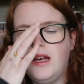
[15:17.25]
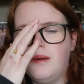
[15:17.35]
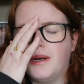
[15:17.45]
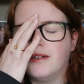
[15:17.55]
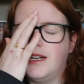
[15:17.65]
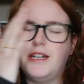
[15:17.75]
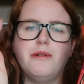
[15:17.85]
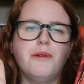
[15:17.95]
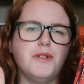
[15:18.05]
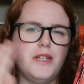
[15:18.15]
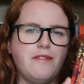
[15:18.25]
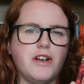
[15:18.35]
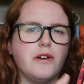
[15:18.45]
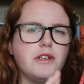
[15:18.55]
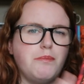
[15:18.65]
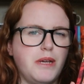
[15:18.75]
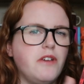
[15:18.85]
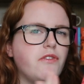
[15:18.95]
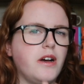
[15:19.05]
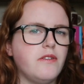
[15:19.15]
because I knew it was never going to be
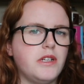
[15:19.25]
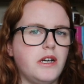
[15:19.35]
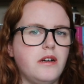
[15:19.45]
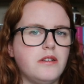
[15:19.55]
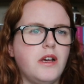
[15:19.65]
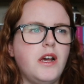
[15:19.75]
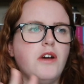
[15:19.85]
5 stars.